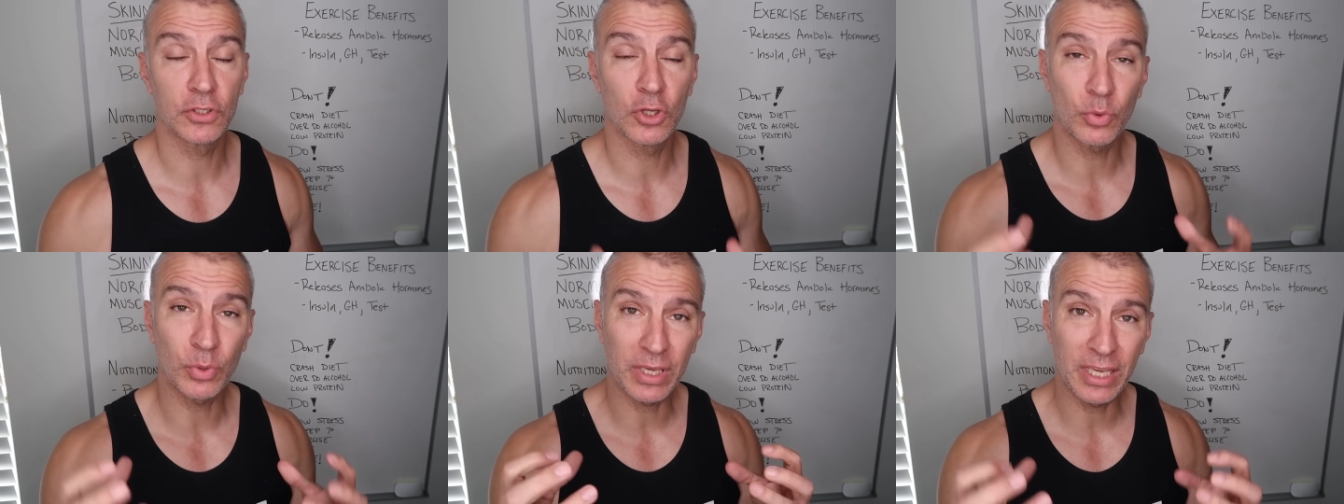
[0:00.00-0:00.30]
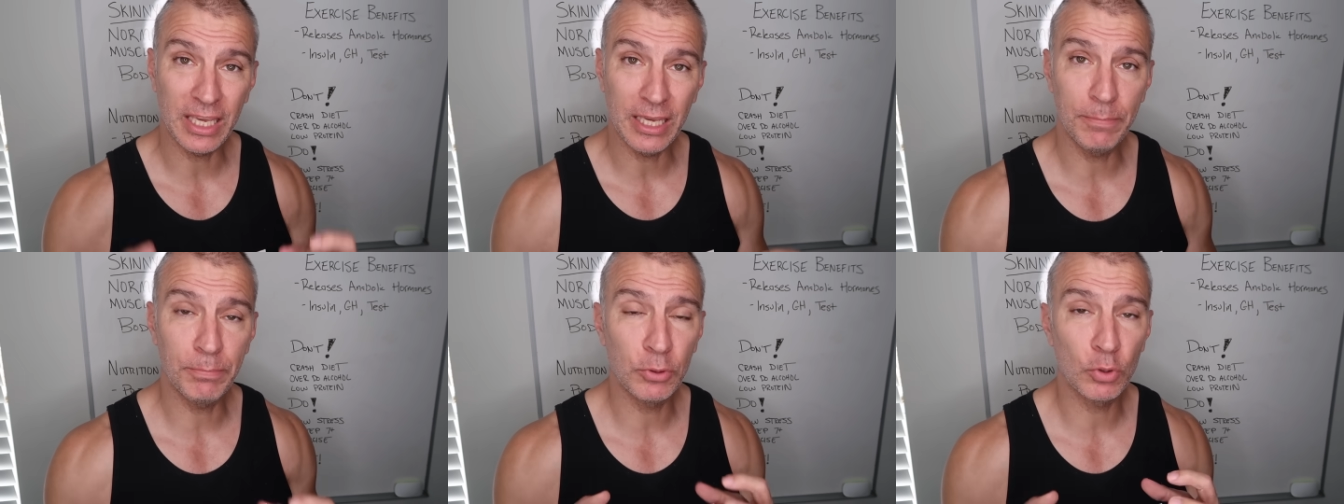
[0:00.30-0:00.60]
So
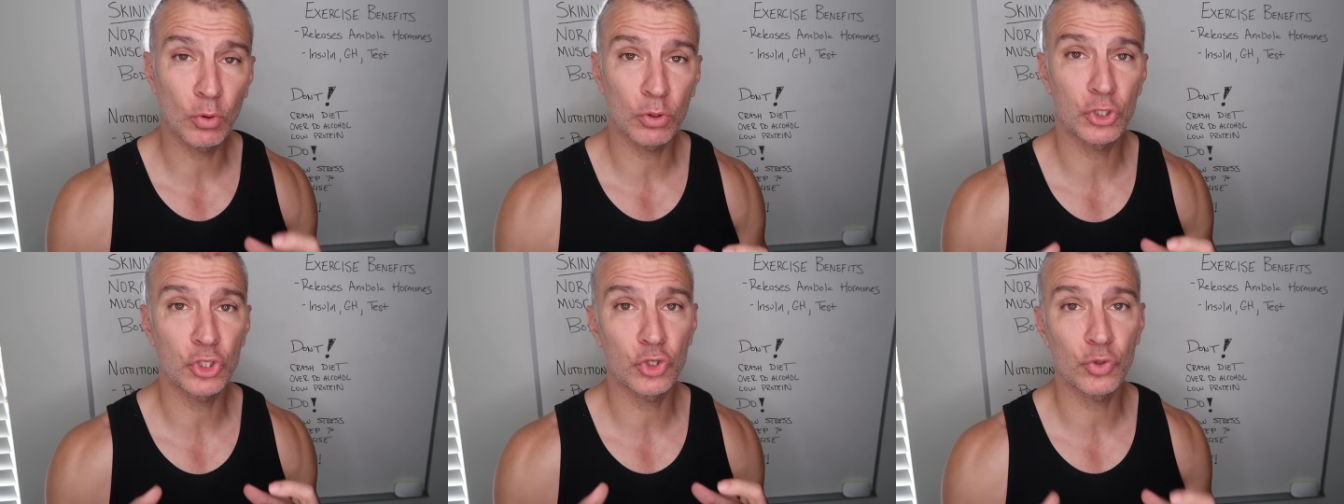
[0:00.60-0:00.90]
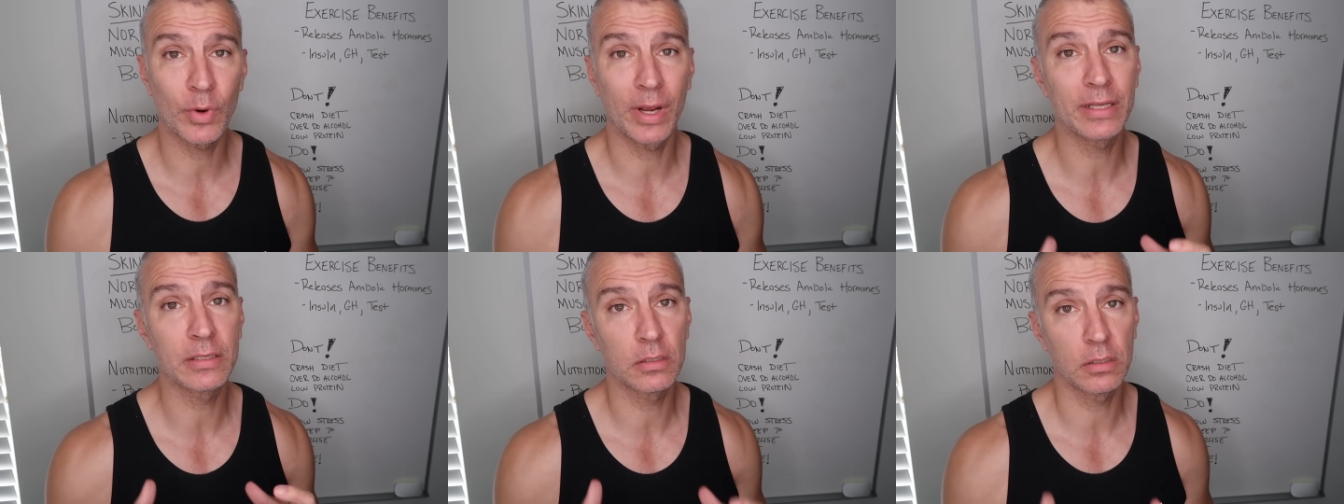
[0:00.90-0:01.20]
keep your
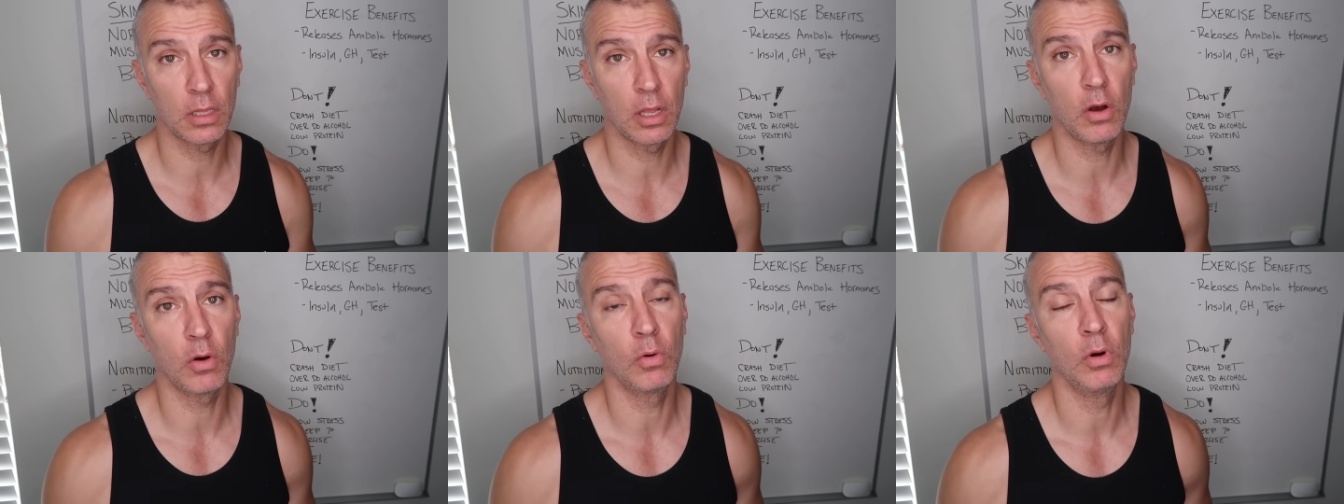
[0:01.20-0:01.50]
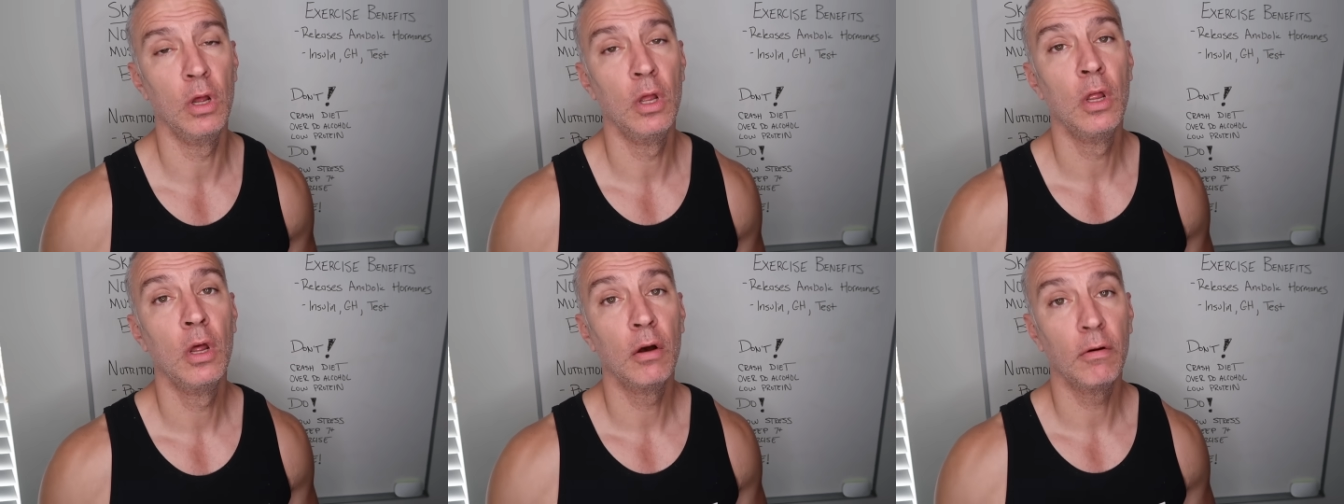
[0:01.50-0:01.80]
stress
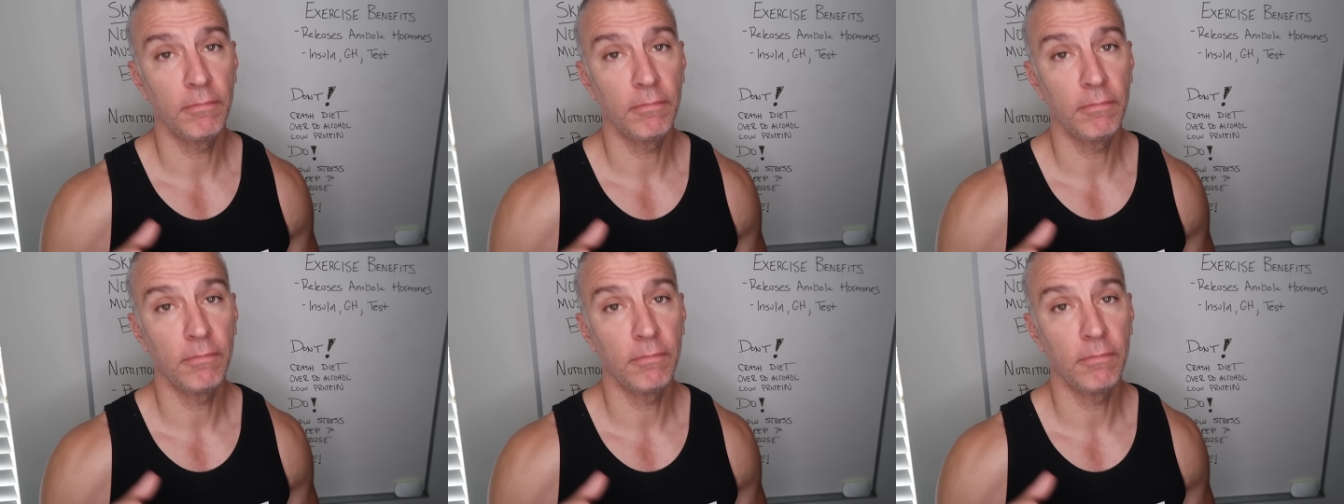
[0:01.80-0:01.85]
low.